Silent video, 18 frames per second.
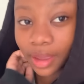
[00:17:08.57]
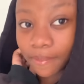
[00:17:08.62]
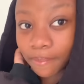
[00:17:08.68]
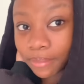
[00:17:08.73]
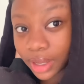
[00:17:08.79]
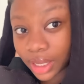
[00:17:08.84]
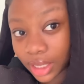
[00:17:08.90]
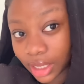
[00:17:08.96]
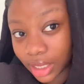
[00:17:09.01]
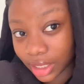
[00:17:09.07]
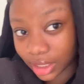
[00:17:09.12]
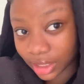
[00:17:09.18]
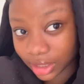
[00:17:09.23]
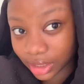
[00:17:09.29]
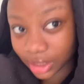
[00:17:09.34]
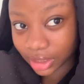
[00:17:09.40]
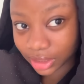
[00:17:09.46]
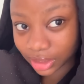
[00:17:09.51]
But
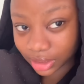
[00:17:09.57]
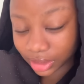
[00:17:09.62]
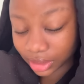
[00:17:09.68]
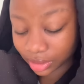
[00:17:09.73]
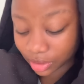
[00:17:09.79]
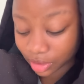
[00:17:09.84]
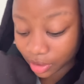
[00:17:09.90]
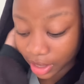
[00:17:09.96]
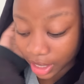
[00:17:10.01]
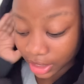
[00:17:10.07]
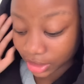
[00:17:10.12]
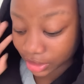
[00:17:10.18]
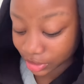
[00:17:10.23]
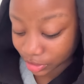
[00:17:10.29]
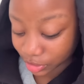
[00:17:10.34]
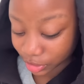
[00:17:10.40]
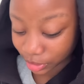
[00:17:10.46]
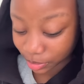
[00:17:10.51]
yeah, I need
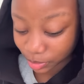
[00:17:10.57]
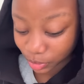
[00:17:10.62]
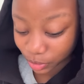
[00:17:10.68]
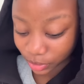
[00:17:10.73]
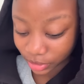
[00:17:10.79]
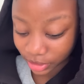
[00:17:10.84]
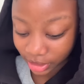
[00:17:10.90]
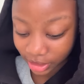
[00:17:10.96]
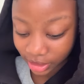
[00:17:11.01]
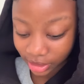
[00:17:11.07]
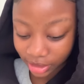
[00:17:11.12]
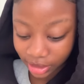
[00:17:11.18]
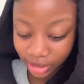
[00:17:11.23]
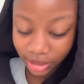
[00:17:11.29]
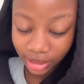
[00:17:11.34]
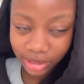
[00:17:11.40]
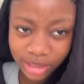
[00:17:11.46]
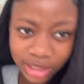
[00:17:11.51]
to stop talking.
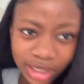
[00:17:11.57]
Let's